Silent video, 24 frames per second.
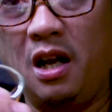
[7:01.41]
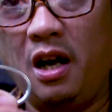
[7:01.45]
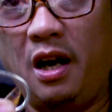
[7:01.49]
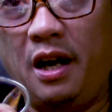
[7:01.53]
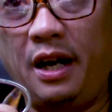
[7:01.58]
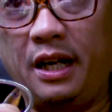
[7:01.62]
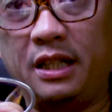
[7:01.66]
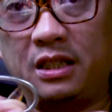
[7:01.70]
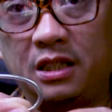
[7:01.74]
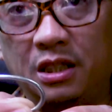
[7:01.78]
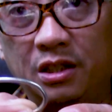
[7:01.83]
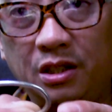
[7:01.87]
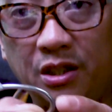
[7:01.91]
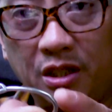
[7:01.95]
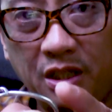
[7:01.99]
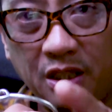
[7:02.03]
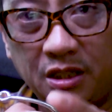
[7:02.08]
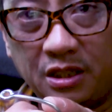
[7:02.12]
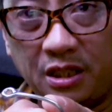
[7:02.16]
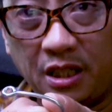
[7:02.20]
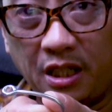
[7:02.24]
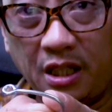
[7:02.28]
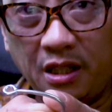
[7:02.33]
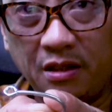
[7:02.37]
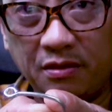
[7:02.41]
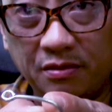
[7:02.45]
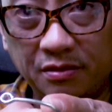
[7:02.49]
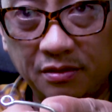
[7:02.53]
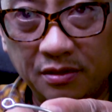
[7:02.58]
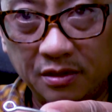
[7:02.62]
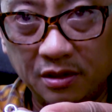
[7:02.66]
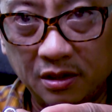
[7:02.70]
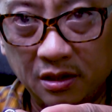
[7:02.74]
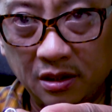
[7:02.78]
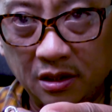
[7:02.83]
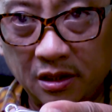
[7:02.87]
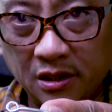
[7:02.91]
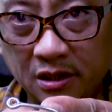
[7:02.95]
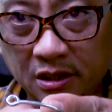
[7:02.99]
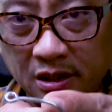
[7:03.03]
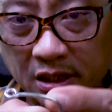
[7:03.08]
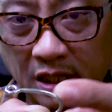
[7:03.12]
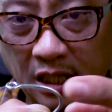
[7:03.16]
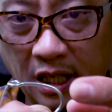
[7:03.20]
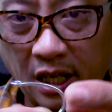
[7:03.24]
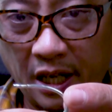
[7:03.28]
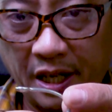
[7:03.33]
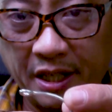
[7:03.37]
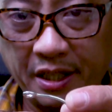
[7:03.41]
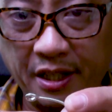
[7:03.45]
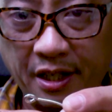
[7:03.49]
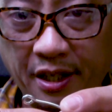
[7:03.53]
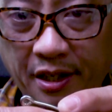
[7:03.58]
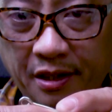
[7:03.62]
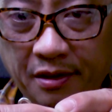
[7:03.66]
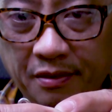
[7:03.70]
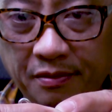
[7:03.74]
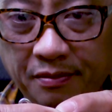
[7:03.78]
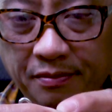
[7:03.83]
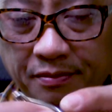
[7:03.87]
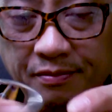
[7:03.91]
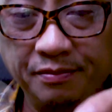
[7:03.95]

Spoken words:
All right, so you can see there's an eye there.